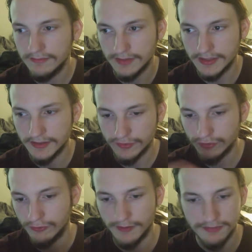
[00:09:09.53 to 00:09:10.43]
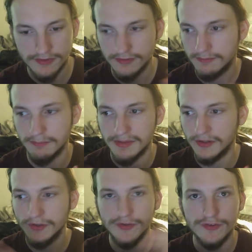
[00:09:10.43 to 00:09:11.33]
in the script
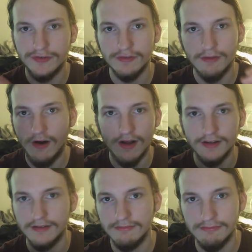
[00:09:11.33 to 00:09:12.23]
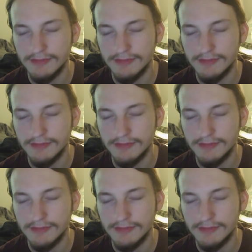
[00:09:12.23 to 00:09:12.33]
builds on